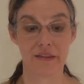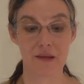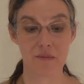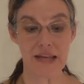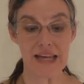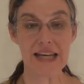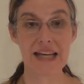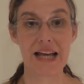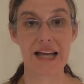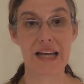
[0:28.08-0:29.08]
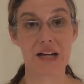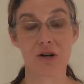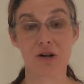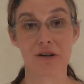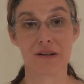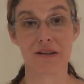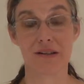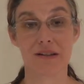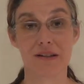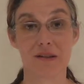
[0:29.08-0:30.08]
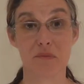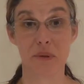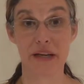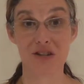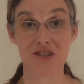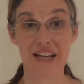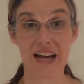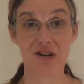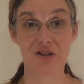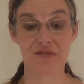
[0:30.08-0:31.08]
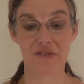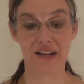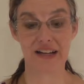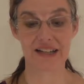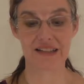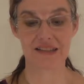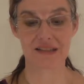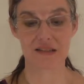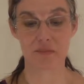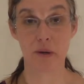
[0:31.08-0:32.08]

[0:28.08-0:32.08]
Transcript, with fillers: the Mediator, the Better Sacrifice,